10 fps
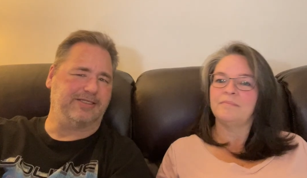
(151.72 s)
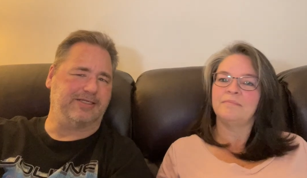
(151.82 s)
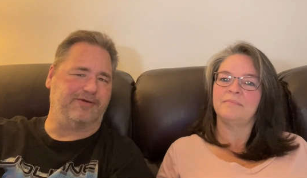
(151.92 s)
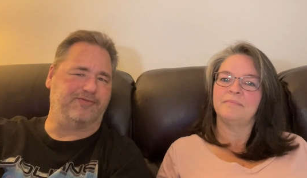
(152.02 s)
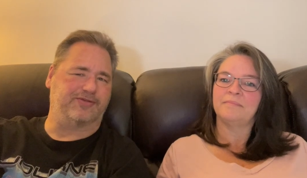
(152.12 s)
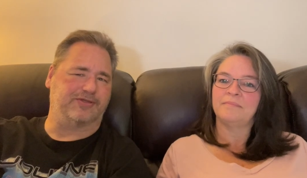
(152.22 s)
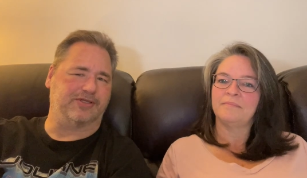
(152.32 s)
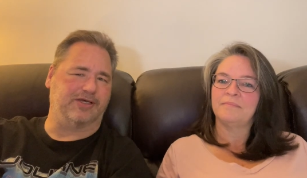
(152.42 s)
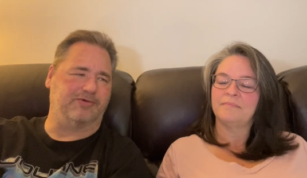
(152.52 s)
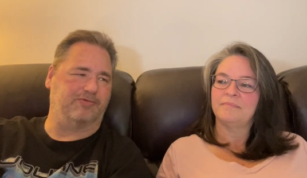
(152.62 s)
Speaker 1: stuff's,
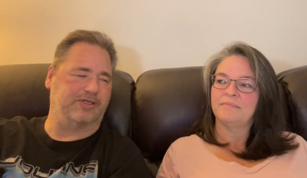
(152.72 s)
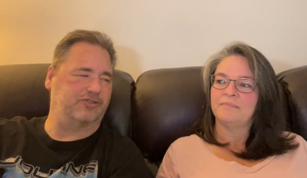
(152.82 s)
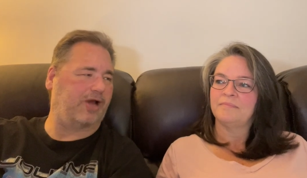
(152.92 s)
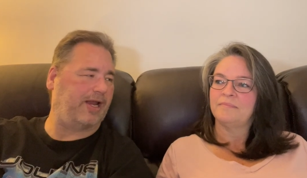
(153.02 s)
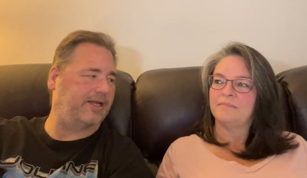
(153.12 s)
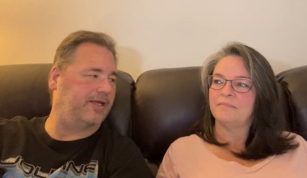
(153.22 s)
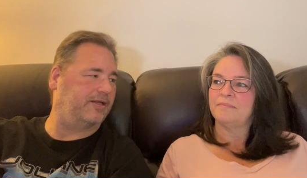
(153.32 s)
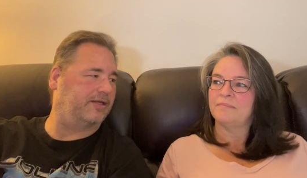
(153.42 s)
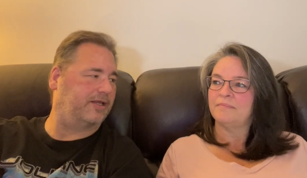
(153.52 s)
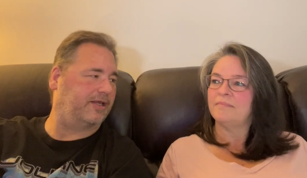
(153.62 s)
we tried it,
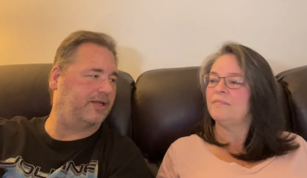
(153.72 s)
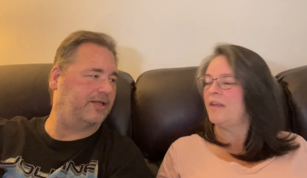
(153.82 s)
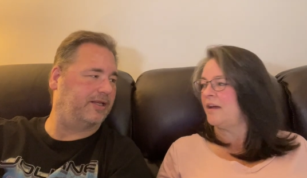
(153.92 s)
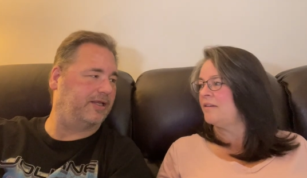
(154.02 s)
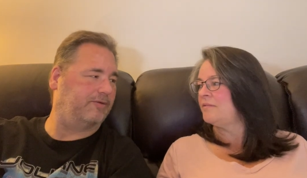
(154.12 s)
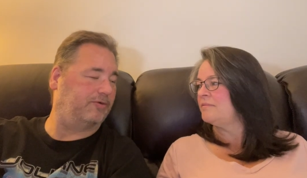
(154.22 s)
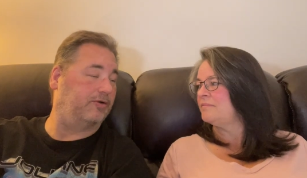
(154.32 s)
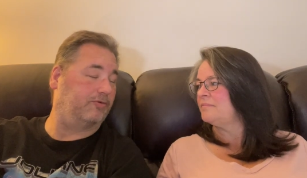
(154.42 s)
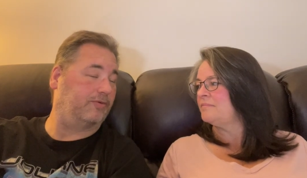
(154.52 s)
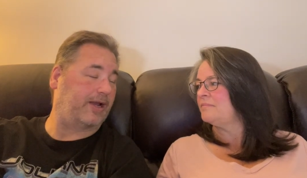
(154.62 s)
and we
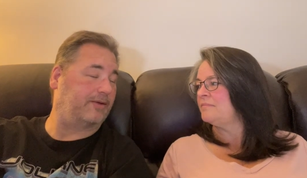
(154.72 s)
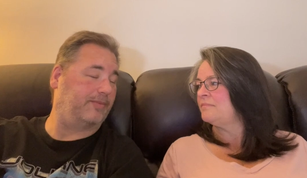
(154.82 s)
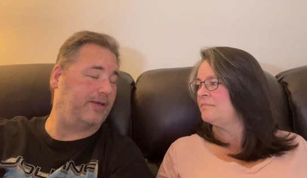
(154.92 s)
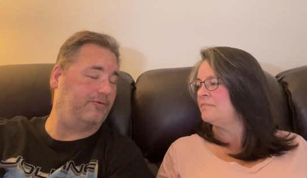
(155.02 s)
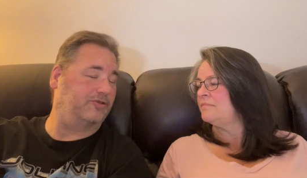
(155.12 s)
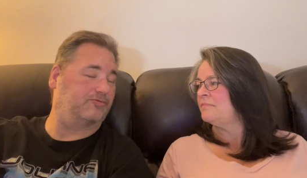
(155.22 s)
were it was